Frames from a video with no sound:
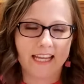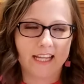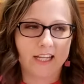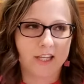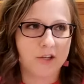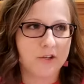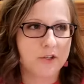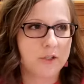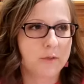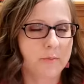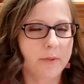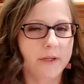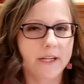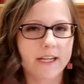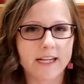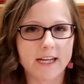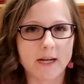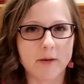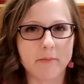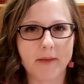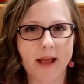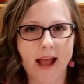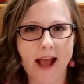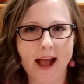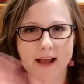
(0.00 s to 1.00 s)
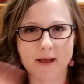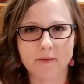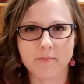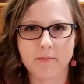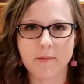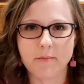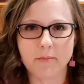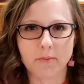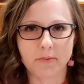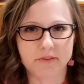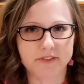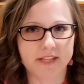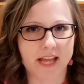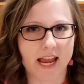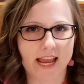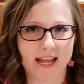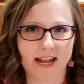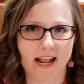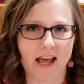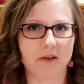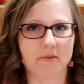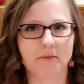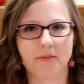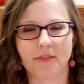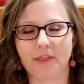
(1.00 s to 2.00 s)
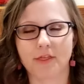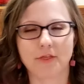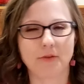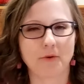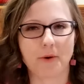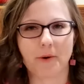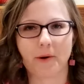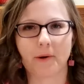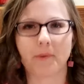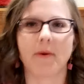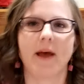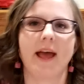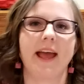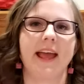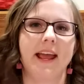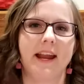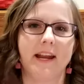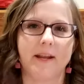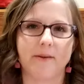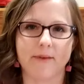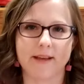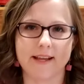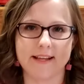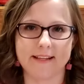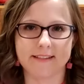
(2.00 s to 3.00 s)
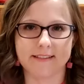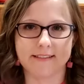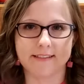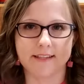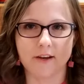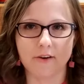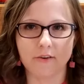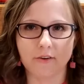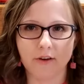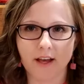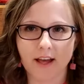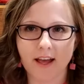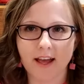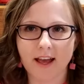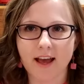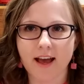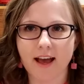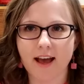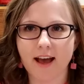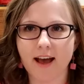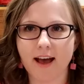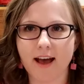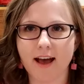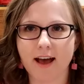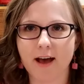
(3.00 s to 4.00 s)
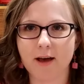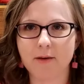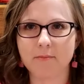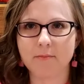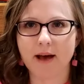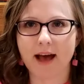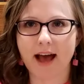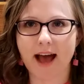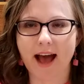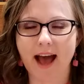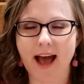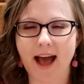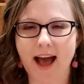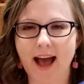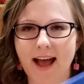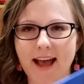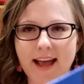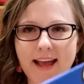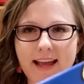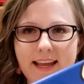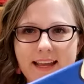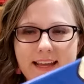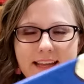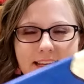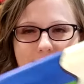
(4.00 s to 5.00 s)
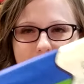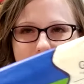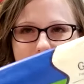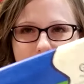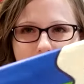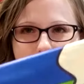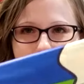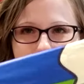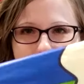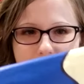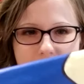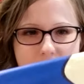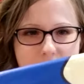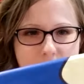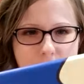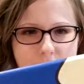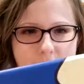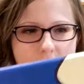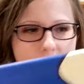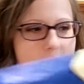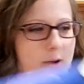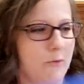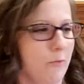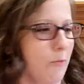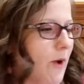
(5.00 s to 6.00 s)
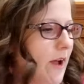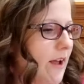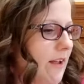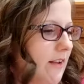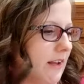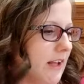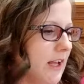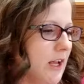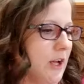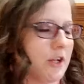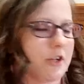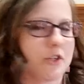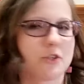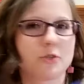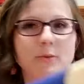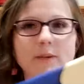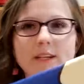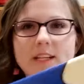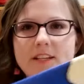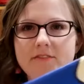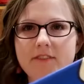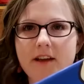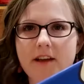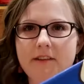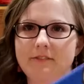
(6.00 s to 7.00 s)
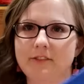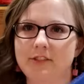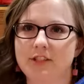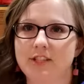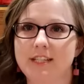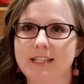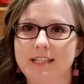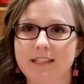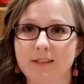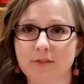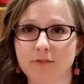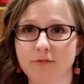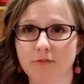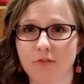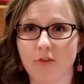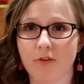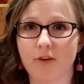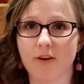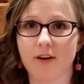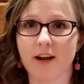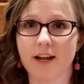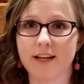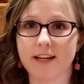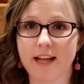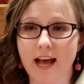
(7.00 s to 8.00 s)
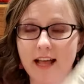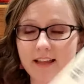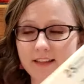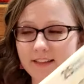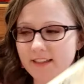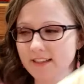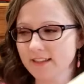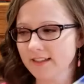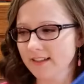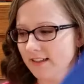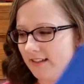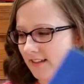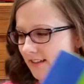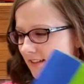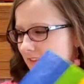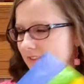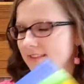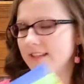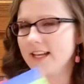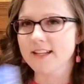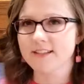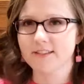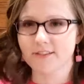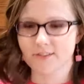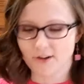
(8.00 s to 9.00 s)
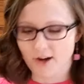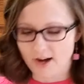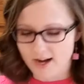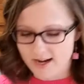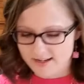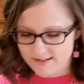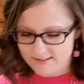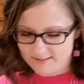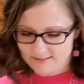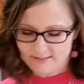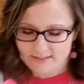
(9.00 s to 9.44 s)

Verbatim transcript: You just put it in a bag and people take it out and throw it away anyway. So um, I love that you can get, what, twenty-five sheets for a dollar? That's great.